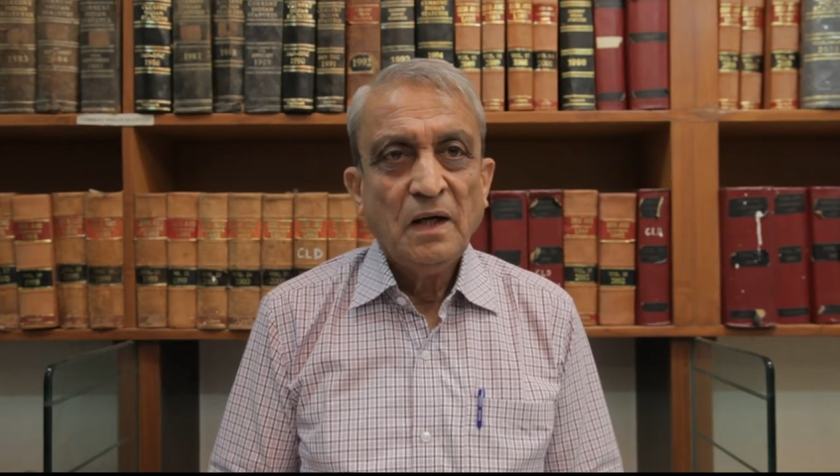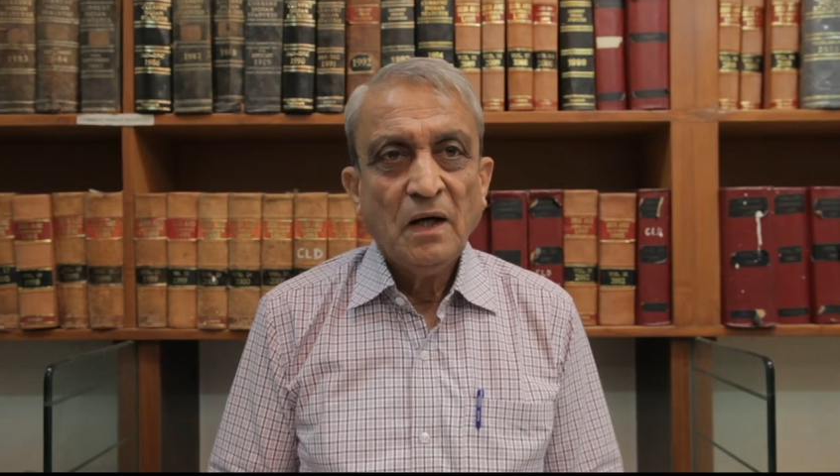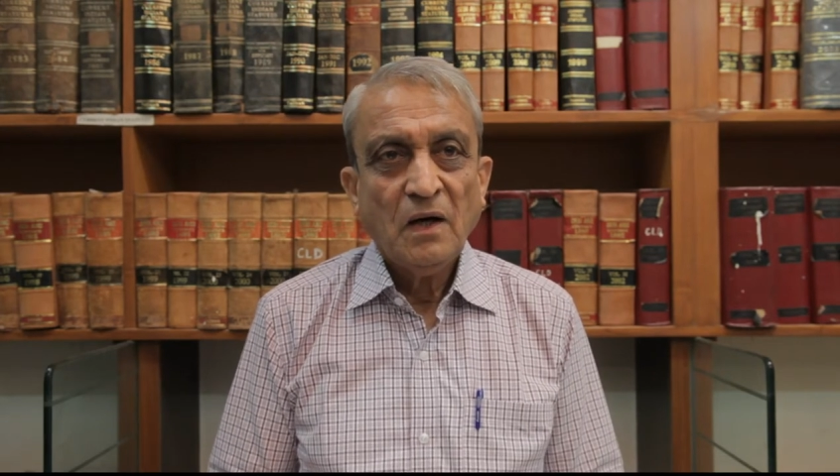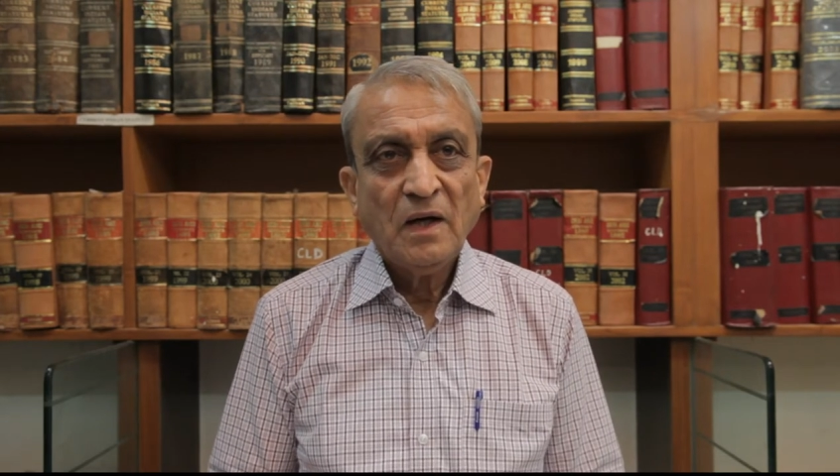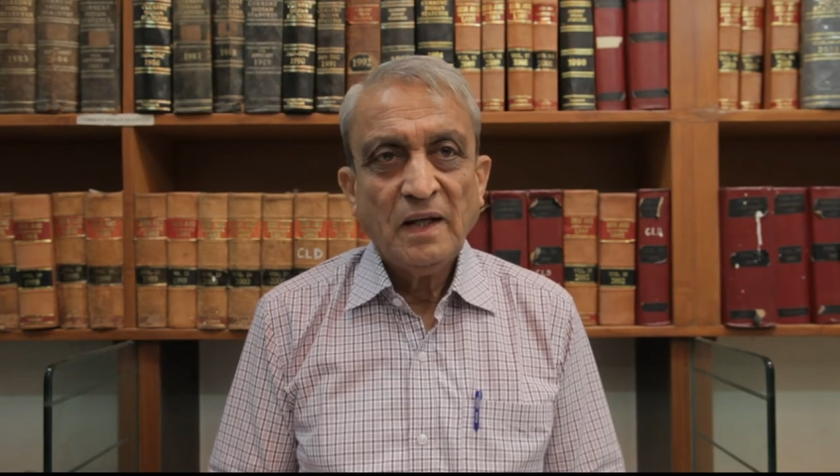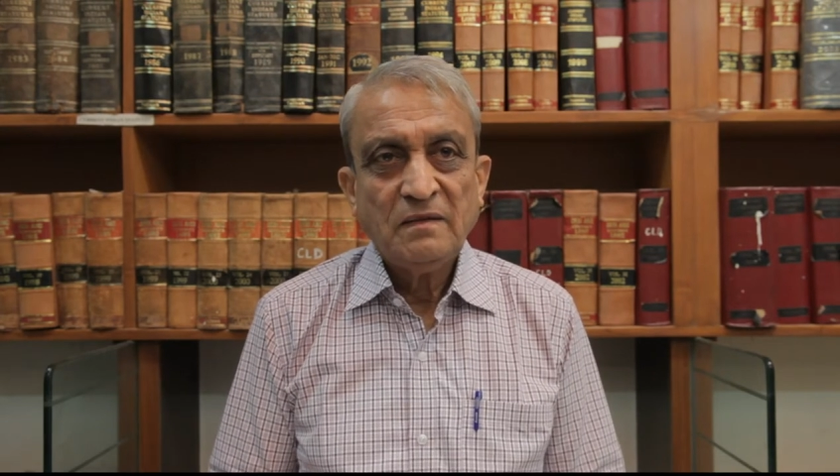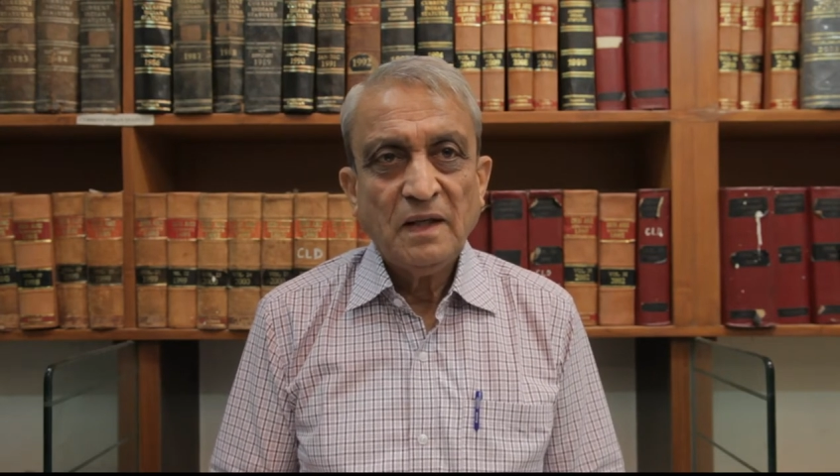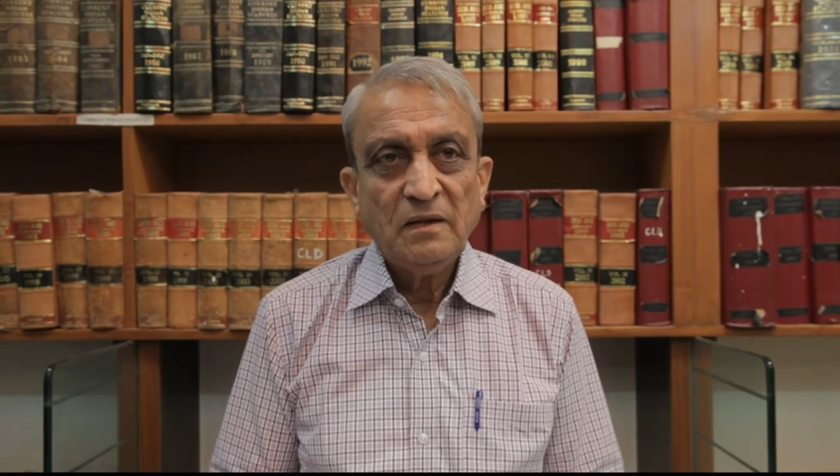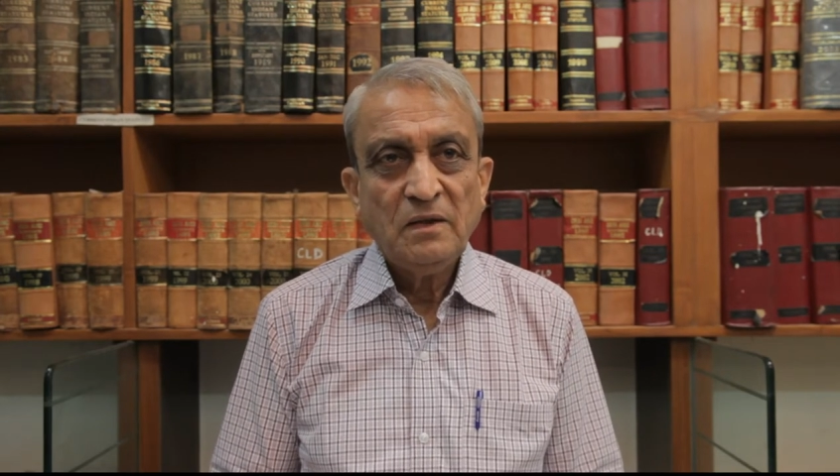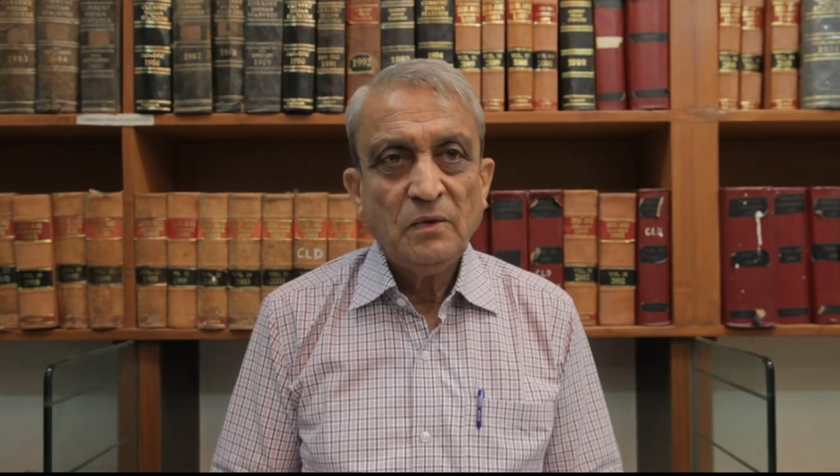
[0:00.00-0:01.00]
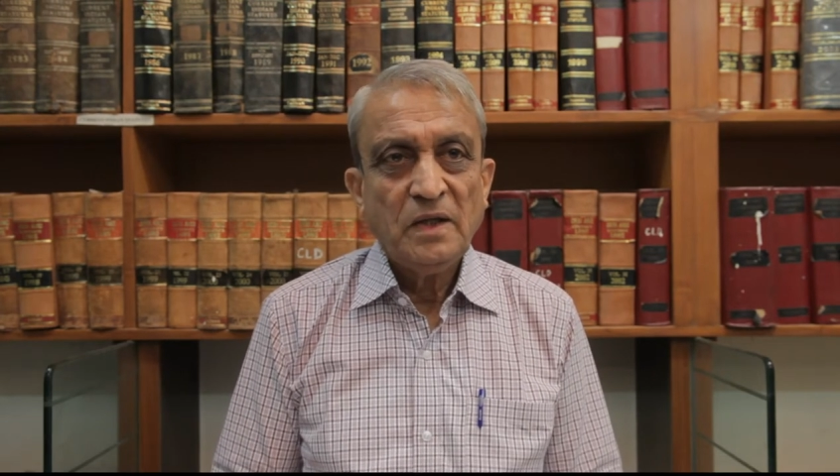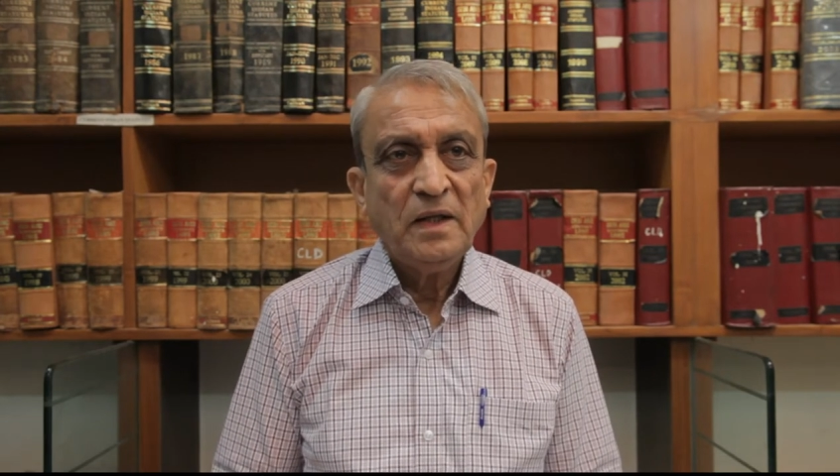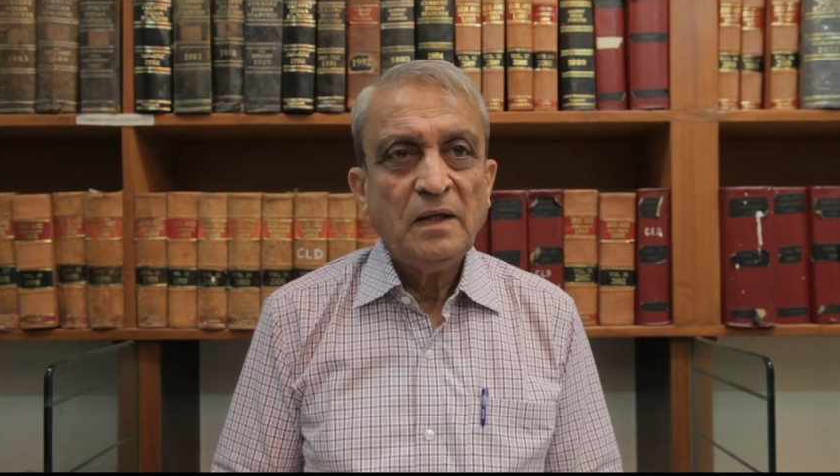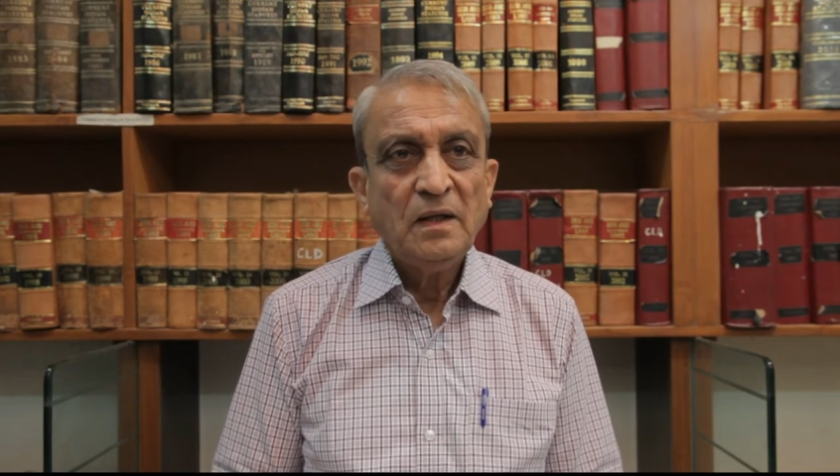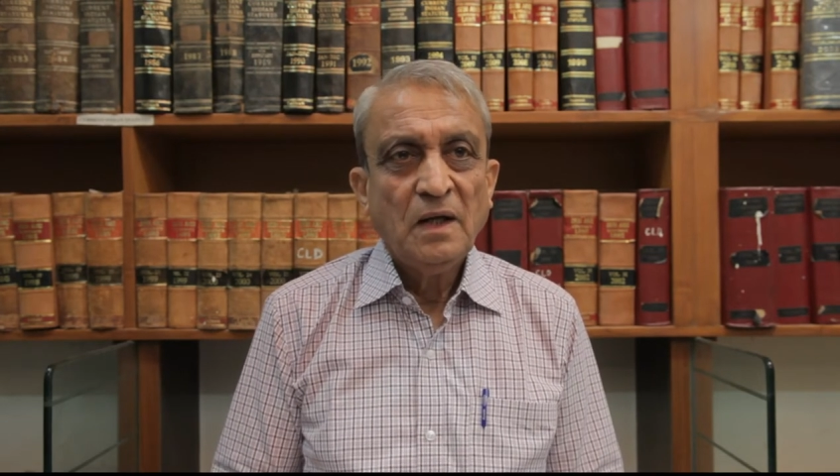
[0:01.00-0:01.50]
or excise
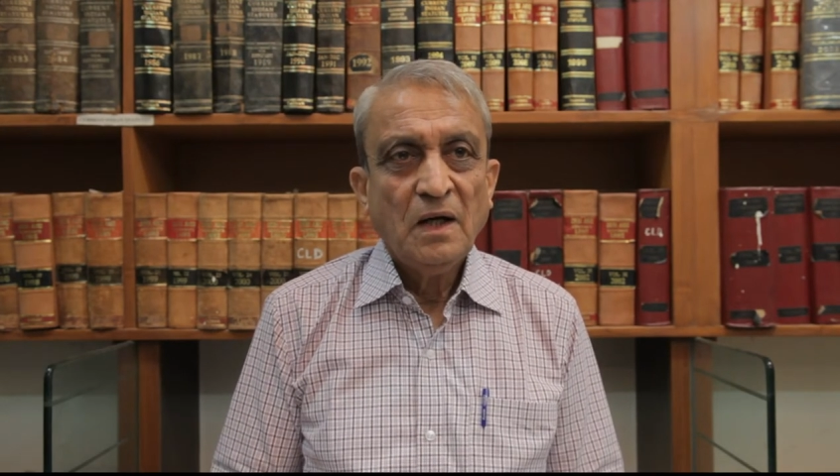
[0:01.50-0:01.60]
duty